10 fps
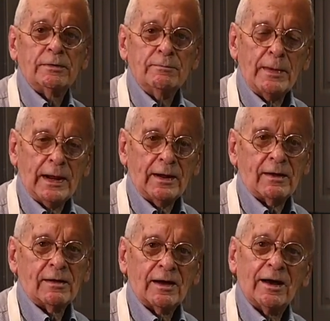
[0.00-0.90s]

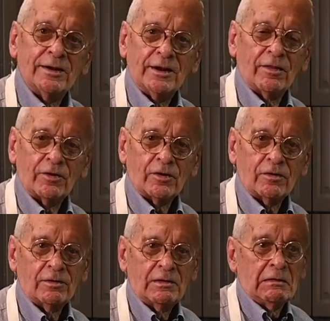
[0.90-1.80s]
make another
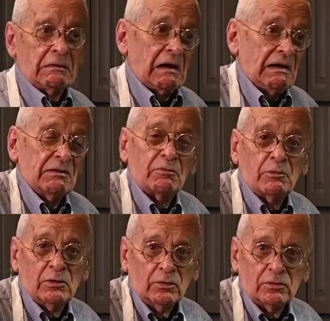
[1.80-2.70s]
kind of
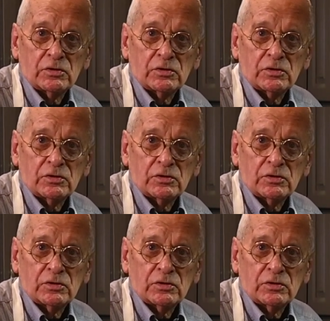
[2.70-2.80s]
roux.